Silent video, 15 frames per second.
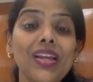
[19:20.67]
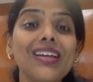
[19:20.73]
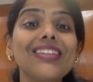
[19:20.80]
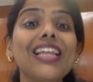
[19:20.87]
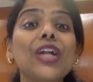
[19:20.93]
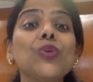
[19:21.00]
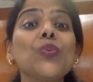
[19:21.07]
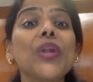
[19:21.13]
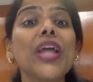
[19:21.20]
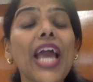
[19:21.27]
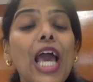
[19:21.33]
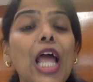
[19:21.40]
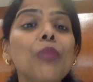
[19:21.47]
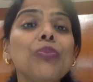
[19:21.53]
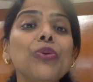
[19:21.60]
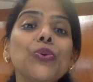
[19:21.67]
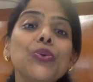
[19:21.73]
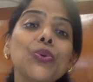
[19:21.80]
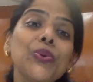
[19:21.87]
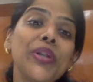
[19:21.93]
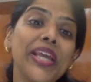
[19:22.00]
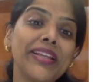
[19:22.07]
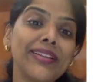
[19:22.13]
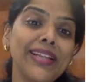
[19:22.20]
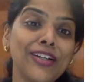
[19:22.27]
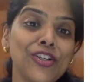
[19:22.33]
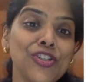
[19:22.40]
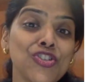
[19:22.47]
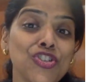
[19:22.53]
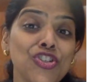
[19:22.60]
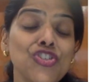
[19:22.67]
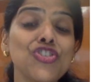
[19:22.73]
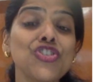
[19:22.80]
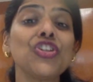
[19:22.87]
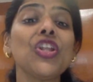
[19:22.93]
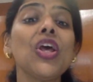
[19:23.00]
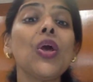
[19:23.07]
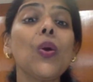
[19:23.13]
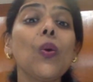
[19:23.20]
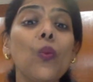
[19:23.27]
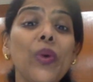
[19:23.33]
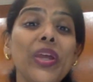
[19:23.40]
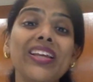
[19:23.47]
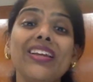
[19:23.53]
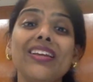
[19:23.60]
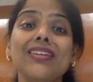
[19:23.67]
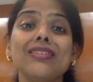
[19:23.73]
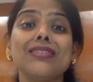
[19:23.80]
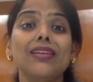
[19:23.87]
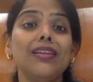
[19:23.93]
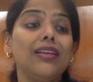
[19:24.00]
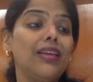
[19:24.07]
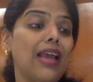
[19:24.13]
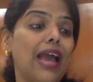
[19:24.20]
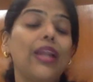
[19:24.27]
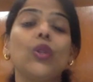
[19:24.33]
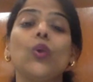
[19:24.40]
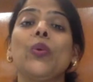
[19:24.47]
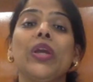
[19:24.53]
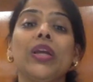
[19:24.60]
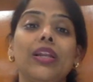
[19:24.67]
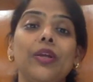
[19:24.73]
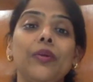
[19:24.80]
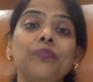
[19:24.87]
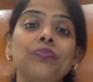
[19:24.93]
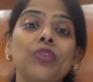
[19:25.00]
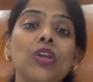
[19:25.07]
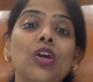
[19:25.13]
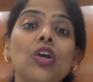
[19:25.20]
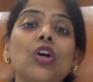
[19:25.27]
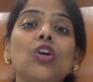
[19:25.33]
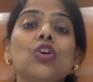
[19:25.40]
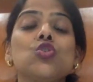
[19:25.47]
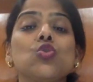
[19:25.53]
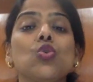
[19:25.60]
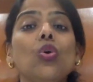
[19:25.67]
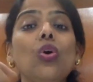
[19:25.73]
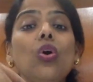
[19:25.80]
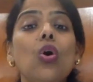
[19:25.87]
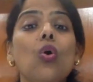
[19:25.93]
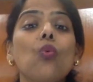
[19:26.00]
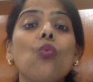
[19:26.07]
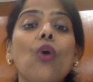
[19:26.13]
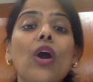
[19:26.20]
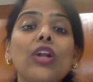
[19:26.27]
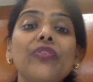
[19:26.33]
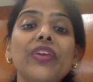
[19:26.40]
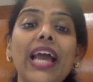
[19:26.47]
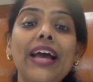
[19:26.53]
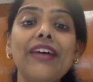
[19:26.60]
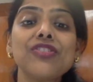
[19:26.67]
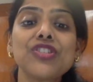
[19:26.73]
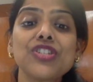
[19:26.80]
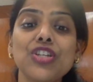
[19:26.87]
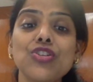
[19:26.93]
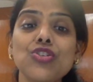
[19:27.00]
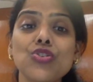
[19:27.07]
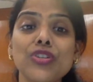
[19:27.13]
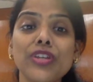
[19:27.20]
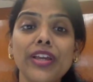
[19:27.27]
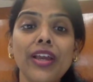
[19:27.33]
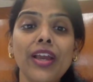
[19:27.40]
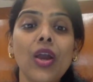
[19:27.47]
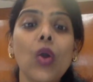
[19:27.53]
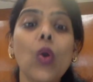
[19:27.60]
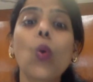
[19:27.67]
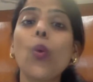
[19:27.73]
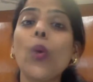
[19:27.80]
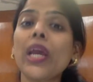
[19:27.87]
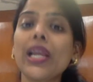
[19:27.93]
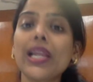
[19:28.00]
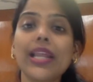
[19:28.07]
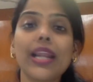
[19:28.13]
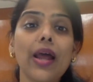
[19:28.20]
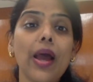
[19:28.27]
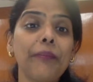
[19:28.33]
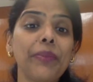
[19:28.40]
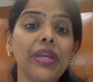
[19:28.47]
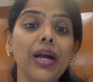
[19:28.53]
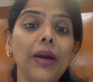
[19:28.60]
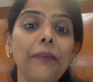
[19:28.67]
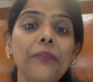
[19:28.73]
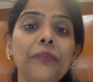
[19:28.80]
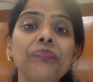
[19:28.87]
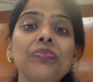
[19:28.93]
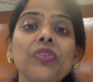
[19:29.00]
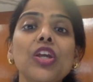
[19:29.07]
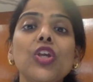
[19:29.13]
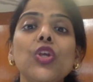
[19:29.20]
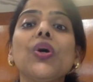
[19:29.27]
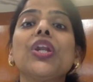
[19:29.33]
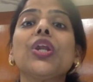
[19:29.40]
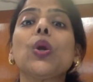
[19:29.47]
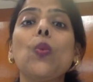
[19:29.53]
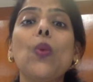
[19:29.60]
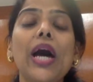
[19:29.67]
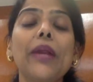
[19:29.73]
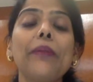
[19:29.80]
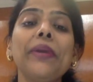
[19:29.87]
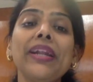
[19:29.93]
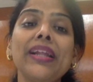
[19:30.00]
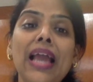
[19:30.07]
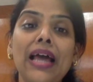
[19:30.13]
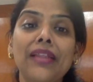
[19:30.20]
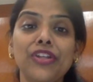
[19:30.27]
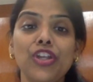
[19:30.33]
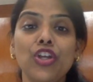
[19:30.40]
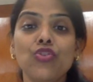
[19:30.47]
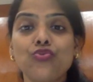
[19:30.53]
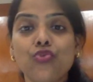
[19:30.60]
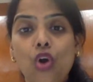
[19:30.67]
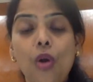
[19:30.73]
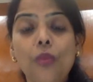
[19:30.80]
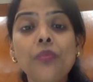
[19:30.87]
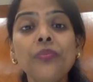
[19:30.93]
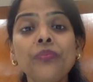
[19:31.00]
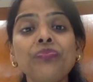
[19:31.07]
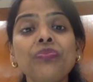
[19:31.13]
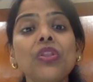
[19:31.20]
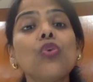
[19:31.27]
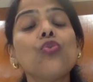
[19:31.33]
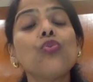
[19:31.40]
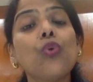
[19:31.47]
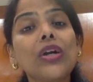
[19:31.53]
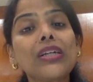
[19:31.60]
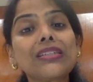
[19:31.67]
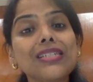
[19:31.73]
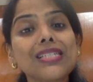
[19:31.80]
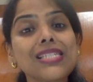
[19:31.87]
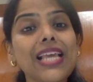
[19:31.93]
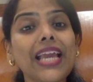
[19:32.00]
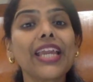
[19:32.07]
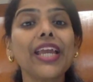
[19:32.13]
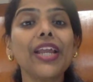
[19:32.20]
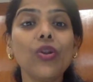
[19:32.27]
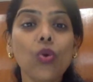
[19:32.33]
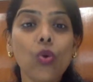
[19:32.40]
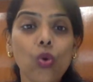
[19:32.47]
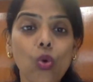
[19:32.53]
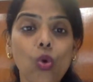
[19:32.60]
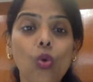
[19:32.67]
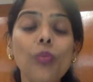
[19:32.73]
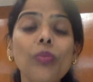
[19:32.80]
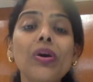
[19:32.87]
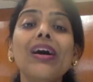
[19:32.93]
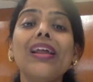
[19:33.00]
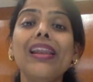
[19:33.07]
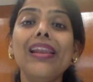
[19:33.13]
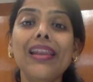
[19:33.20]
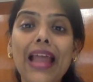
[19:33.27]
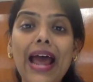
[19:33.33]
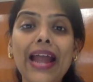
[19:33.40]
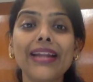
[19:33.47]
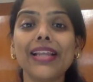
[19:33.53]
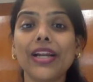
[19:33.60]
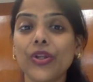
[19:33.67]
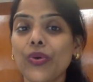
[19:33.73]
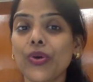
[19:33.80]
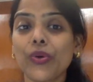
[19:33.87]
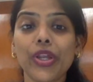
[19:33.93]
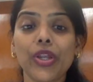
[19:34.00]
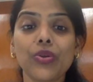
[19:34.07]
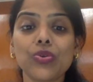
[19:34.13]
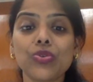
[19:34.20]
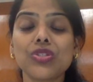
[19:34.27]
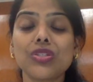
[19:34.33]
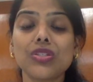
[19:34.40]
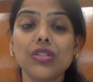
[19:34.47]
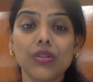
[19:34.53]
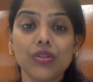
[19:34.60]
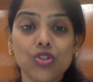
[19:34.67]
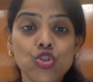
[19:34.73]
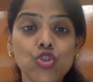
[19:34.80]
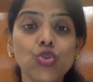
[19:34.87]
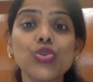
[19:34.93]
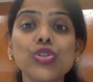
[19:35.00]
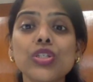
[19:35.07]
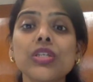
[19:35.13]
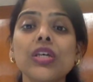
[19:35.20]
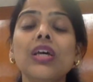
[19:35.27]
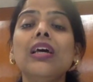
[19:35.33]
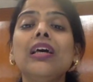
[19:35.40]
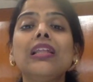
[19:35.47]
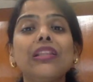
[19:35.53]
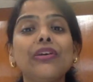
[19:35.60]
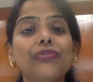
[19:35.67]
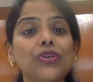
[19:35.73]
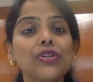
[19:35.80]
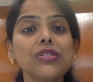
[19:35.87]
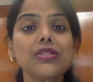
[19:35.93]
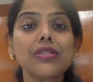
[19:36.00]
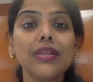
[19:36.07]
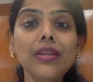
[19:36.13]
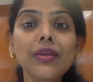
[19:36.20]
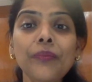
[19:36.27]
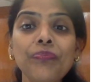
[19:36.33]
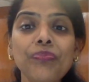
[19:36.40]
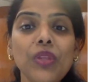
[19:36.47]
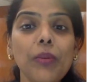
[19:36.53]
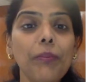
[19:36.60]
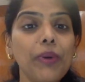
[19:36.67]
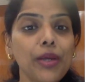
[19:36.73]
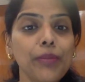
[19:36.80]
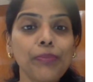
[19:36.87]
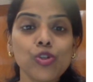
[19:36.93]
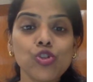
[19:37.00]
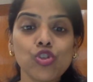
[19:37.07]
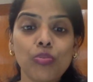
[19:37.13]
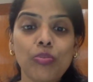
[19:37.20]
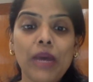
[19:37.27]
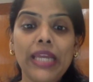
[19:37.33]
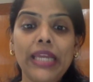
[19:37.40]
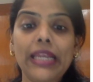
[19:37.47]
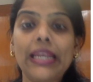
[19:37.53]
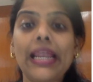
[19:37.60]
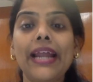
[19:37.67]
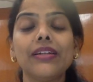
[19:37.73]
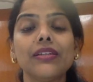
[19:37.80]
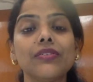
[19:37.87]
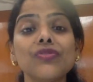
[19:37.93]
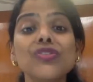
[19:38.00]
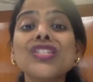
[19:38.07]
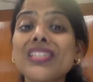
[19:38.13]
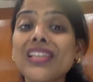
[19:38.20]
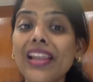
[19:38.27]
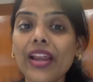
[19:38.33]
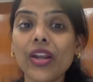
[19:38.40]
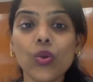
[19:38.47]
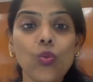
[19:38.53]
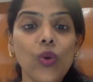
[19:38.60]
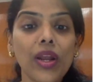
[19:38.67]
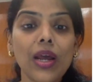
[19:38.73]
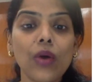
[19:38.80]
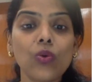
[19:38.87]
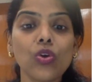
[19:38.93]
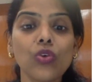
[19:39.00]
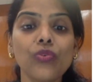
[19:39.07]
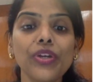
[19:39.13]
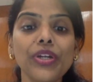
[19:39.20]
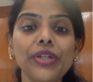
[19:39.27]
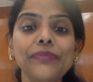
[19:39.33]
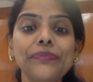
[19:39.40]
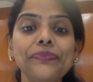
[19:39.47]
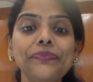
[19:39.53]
That would help you to take that decision very easily and quickly. So, what we have seen today, quickly wrapping up your requirement gathering form for the second home land that you are going to choose. The first thing, purpose of buying land. Select one out of it.